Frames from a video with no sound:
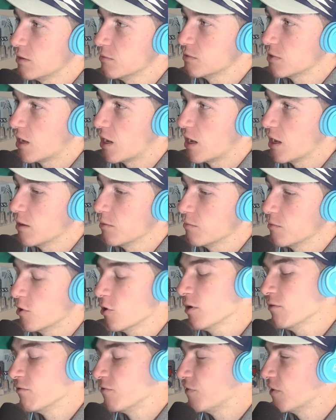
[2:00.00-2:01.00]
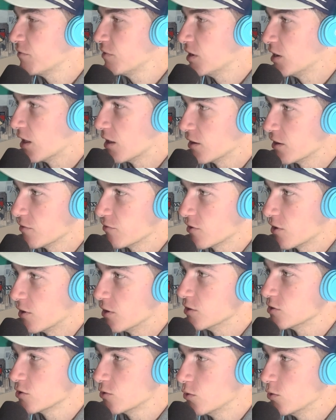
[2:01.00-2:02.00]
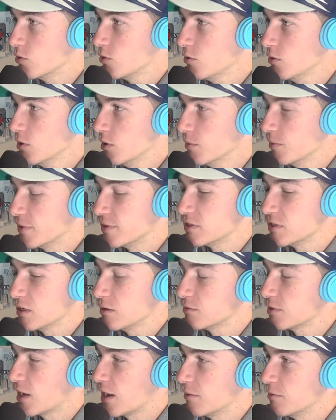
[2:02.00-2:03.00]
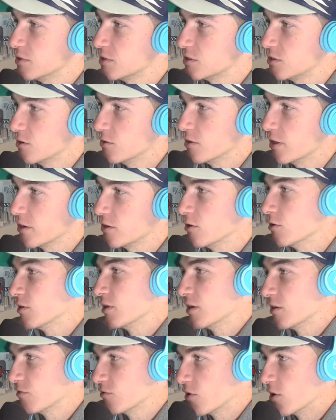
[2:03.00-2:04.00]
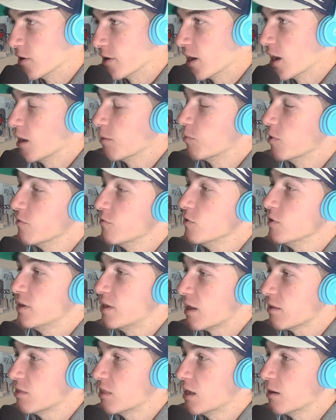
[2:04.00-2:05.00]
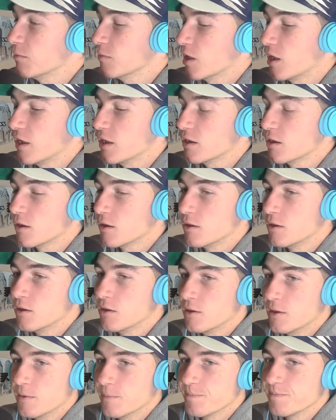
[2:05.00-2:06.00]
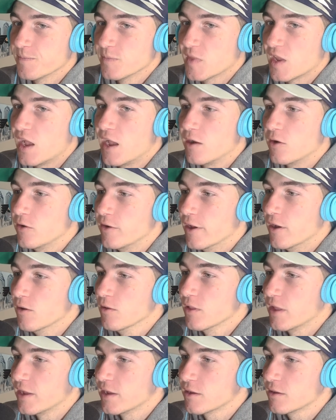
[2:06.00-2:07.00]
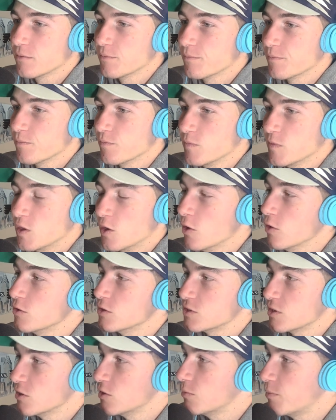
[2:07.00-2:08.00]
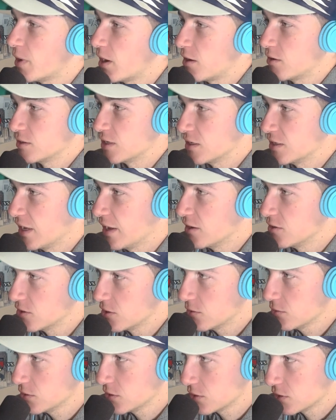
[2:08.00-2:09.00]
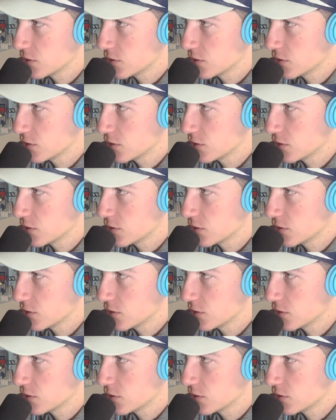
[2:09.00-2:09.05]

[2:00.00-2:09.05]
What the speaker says: time, or even $50 gift card is cool, but at the same time, it's still like you're the gift card guy. But if you get them like, I don't know, like, you know those little bottles at Tanzo's?